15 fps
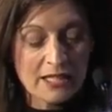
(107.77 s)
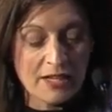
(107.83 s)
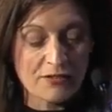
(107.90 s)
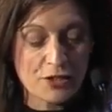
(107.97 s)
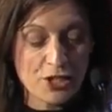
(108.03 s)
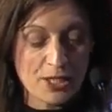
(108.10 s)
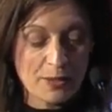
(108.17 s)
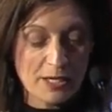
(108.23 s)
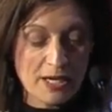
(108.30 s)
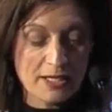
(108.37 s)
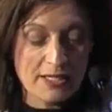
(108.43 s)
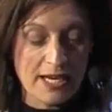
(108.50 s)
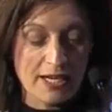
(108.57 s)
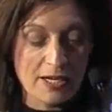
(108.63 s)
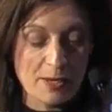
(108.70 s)

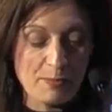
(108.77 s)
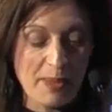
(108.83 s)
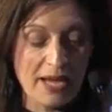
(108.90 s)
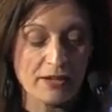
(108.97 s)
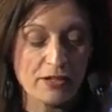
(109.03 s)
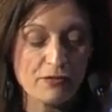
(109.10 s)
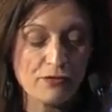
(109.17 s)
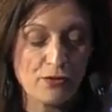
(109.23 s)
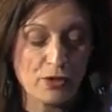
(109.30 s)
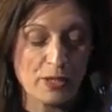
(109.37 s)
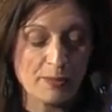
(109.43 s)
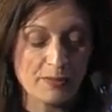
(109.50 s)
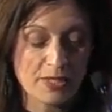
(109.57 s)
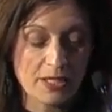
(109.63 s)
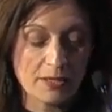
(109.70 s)
Leveraging data better
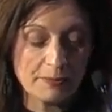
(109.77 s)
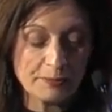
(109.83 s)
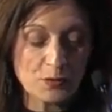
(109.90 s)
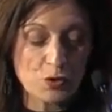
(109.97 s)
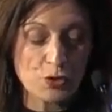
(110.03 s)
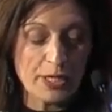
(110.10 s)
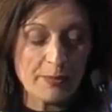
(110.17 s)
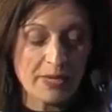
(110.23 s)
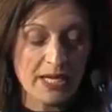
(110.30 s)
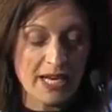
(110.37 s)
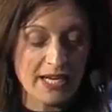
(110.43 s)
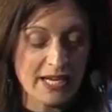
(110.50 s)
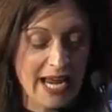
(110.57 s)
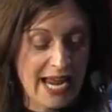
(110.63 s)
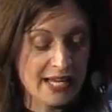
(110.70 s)
informs treatment
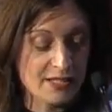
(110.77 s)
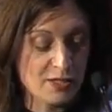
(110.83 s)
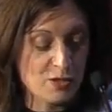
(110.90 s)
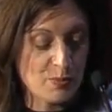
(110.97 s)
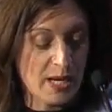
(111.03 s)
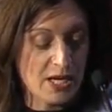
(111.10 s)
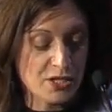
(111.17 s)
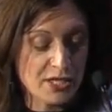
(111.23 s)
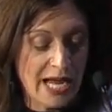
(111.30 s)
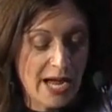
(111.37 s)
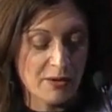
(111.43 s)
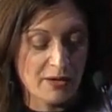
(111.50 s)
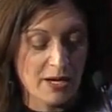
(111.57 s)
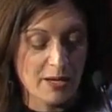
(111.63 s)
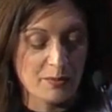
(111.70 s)
and enhances patient
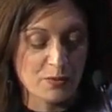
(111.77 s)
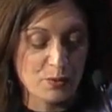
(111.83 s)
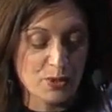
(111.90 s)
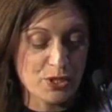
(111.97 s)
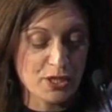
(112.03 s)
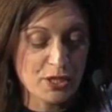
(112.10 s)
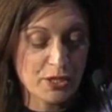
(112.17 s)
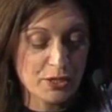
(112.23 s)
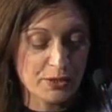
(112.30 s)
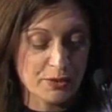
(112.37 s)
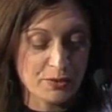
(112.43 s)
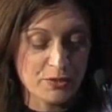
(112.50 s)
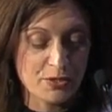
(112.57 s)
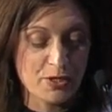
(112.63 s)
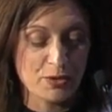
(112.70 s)
outcomes, which
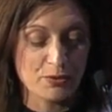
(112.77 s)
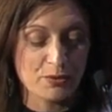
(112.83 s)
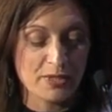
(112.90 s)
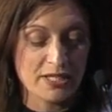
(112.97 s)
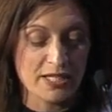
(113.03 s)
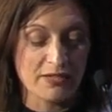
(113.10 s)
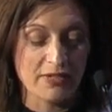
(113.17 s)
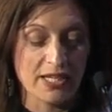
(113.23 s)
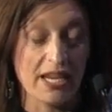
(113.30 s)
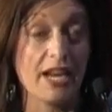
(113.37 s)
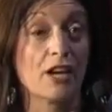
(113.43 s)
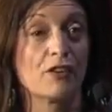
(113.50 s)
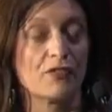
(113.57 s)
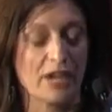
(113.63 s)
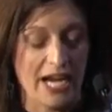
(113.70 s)
includes those receiving
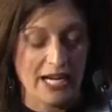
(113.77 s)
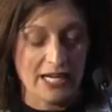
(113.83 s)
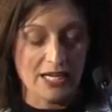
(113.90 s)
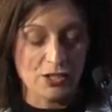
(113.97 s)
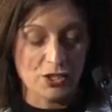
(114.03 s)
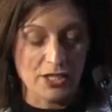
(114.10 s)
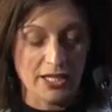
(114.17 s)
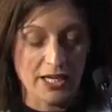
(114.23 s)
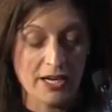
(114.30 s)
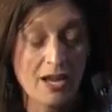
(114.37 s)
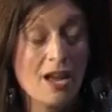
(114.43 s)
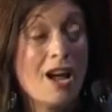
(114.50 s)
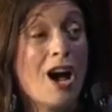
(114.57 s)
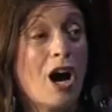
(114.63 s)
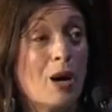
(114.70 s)
care for ADHD,
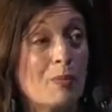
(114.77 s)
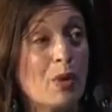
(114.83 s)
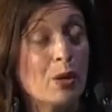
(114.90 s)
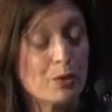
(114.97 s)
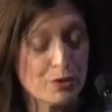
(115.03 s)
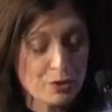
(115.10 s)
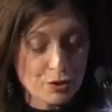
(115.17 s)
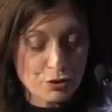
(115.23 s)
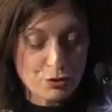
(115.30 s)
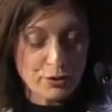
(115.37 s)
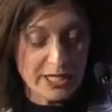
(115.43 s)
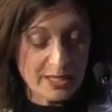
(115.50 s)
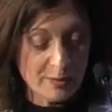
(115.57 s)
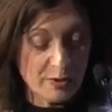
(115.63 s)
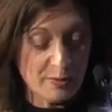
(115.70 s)
a most
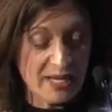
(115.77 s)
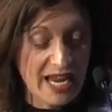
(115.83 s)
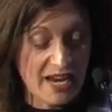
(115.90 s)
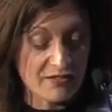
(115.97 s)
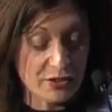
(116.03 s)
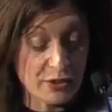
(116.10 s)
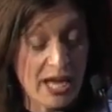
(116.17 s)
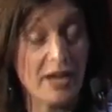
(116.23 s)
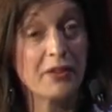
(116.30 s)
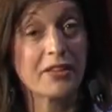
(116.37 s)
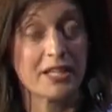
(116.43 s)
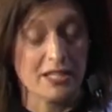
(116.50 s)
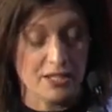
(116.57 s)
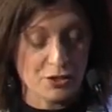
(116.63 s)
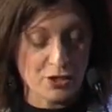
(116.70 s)
treatable behavioral health
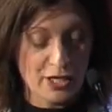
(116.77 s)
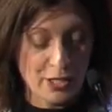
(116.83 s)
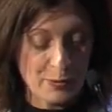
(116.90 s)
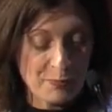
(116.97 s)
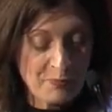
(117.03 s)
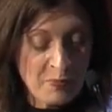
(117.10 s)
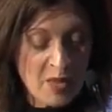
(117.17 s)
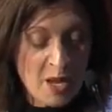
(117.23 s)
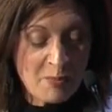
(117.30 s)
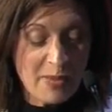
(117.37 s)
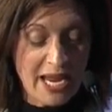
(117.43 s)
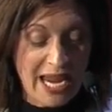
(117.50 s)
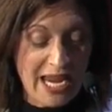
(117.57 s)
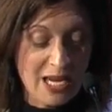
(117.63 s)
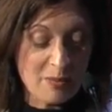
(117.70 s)
condition.
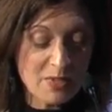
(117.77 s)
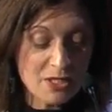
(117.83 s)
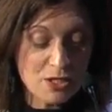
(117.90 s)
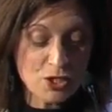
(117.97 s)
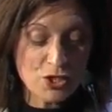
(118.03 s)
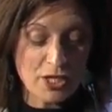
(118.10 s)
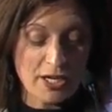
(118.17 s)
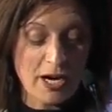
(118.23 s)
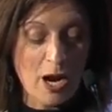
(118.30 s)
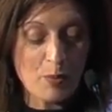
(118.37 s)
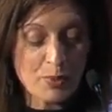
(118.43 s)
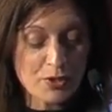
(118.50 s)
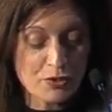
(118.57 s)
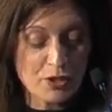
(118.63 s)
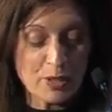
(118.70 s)
My aim is to share how
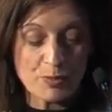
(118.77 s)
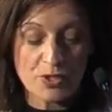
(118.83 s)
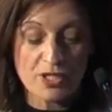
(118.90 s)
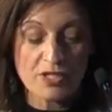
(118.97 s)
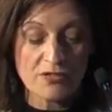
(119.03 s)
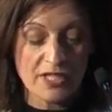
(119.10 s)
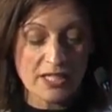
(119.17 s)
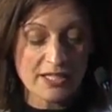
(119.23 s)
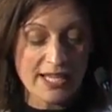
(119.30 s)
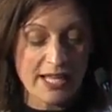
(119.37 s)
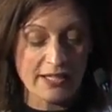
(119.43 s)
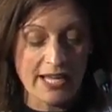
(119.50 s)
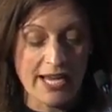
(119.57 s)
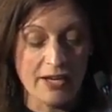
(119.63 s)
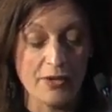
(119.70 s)
prescriptions via
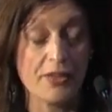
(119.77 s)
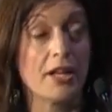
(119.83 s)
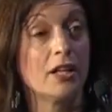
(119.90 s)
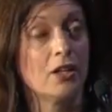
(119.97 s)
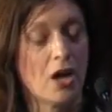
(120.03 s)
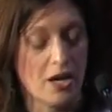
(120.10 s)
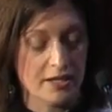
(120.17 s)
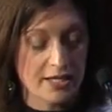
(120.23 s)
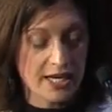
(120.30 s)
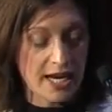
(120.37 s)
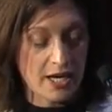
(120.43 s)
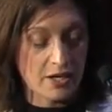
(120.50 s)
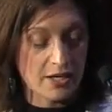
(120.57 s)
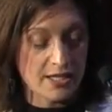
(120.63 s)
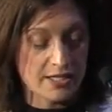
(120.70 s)
telehealth along the
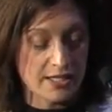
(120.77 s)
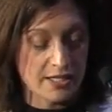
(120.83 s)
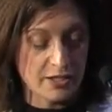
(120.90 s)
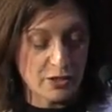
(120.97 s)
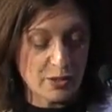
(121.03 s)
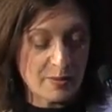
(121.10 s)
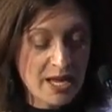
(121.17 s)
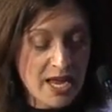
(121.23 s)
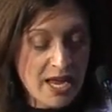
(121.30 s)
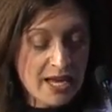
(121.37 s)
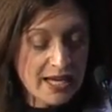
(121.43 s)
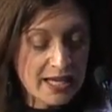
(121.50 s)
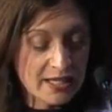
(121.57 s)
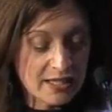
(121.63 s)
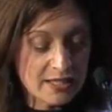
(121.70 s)
care continuum
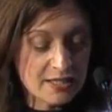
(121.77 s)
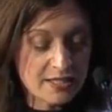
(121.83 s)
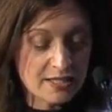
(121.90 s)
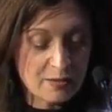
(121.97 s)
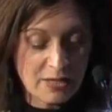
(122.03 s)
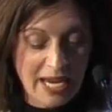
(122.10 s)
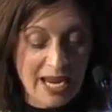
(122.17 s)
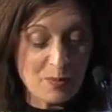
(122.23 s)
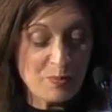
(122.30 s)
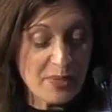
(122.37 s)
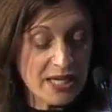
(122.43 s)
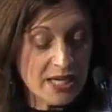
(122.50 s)
can